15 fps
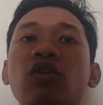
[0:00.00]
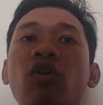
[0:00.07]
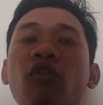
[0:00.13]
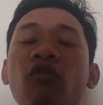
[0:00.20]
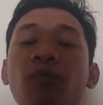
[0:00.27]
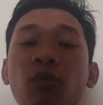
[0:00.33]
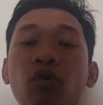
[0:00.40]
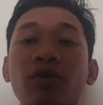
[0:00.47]

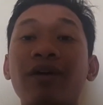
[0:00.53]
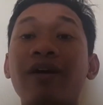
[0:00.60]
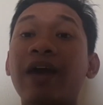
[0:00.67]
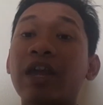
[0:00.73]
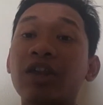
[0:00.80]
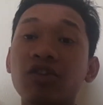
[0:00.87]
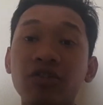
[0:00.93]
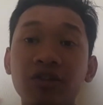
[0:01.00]
of product
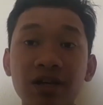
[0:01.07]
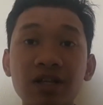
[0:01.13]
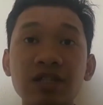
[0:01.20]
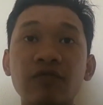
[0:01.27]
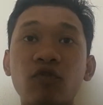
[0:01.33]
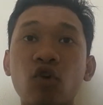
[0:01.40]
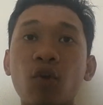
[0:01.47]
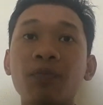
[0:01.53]

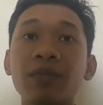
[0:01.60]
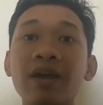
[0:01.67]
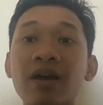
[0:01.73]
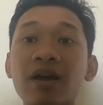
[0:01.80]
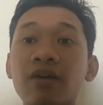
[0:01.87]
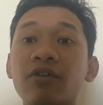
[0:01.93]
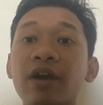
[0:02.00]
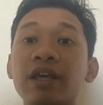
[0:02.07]
categories
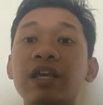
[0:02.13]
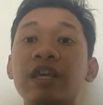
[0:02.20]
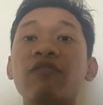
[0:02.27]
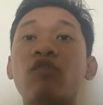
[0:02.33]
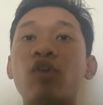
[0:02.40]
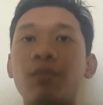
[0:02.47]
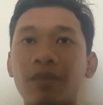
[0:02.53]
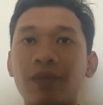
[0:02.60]
ranging
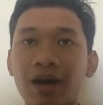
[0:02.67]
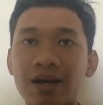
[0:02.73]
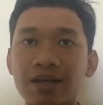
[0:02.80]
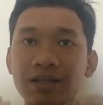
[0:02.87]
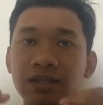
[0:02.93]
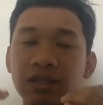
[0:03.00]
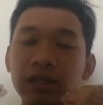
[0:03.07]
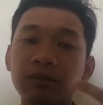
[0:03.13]
from
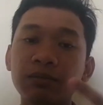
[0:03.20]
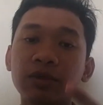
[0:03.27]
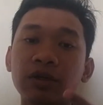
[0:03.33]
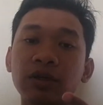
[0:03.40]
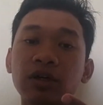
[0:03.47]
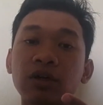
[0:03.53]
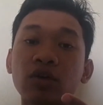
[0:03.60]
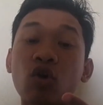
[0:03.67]

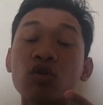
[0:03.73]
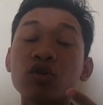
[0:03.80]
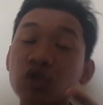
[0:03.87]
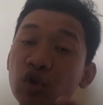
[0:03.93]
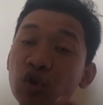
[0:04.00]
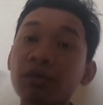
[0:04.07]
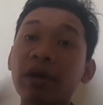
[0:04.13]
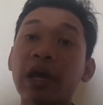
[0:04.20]
consumer
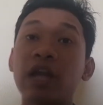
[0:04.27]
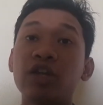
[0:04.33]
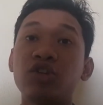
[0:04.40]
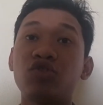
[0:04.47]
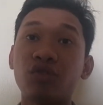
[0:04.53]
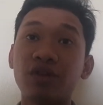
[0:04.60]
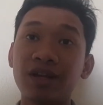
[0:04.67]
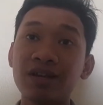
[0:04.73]

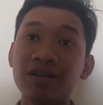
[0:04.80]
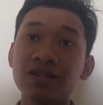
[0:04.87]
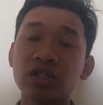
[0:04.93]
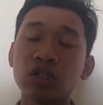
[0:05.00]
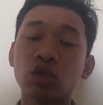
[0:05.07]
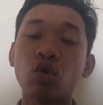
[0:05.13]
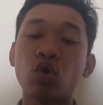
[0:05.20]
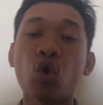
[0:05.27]
electronics
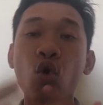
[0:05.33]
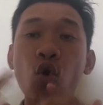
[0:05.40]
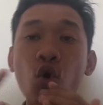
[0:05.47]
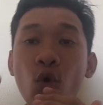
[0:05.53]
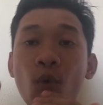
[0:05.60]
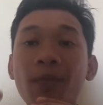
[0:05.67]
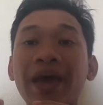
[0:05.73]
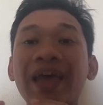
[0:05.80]
to
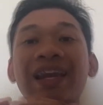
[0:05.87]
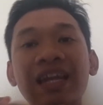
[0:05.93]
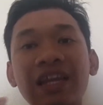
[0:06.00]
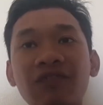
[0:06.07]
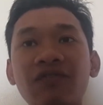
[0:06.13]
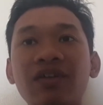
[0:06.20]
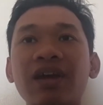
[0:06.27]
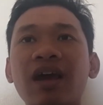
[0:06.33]
home and
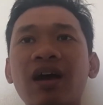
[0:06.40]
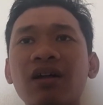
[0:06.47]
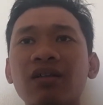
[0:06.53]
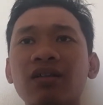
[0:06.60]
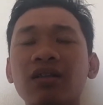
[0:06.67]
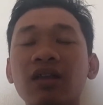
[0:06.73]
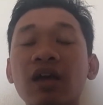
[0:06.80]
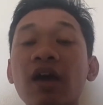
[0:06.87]
living
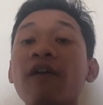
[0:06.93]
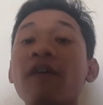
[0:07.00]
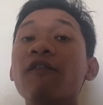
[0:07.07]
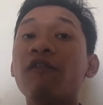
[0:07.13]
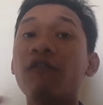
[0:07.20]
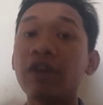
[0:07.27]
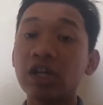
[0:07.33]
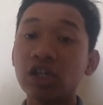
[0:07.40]
health,
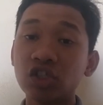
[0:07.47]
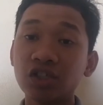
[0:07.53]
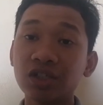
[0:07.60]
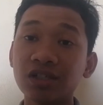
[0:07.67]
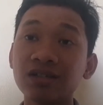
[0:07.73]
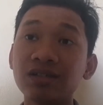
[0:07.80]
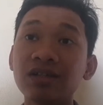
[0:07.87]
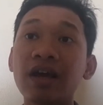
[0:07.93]

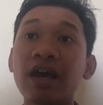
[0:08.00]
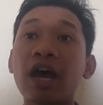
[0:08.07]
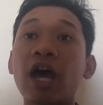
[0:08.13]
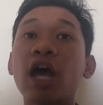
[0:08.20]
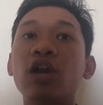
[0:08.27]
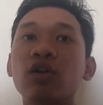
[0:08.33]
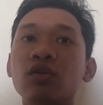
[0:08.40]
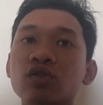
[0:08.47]
fashion,
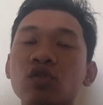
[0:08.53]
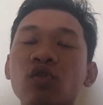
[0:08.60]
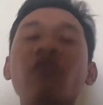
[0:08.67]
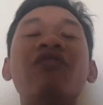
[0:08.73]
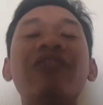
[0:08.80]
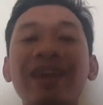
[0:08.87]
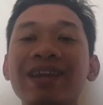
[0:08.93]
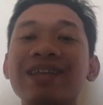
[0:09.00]
and also
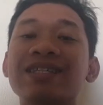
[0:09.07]
fitness